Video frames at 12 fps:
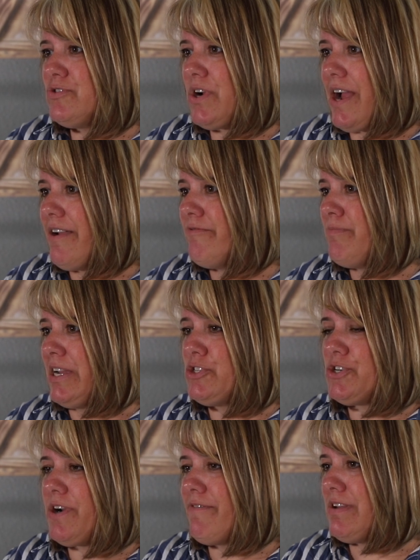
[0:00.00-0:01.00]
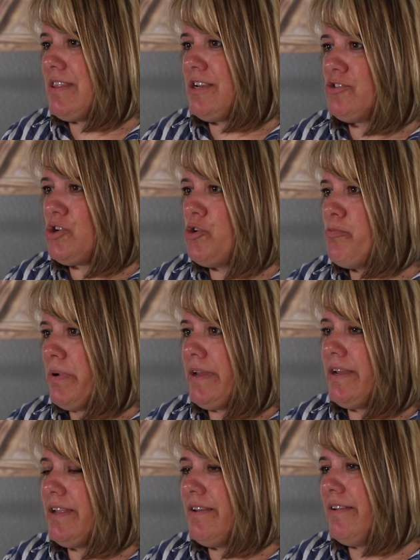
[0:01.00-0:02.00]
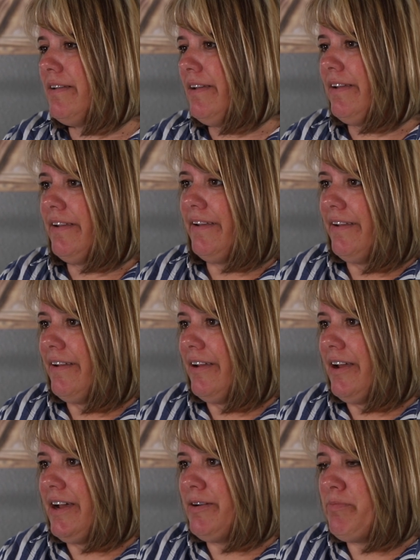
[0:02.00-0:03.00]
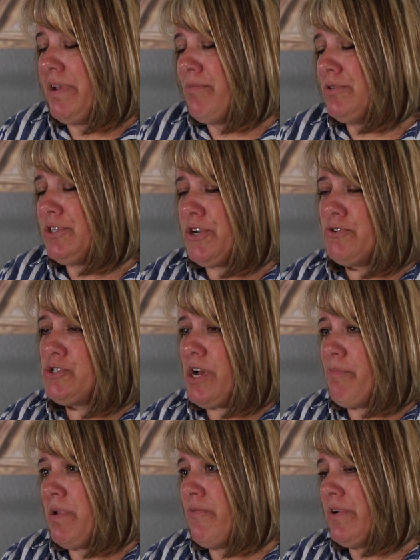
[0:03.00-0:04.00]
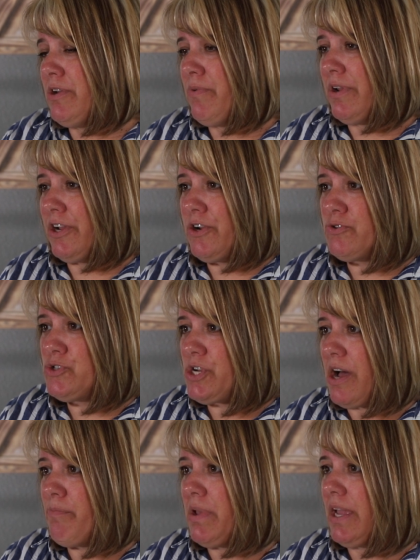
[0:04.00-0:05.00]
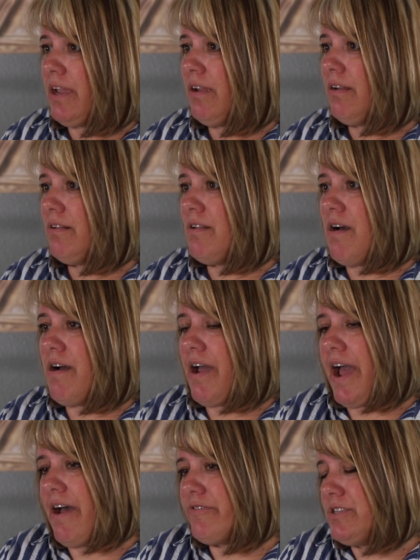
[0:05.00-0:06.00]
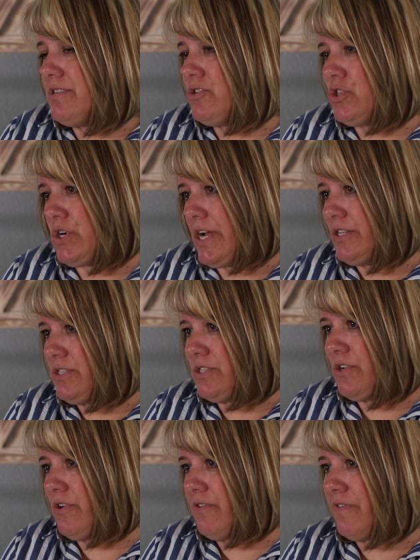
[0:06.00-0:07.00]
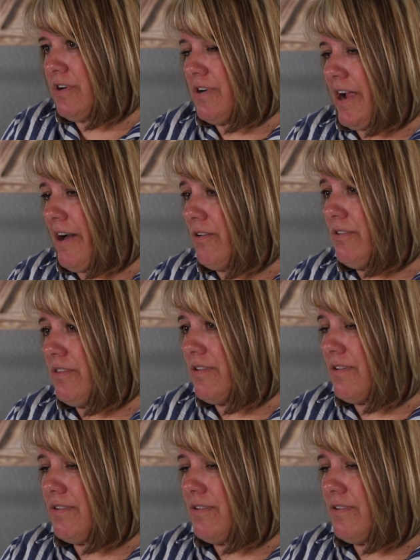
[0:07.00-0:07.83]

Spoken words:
drive, make sure everything's open, be able to go shopping when you want to go shopping, not have to stress over health.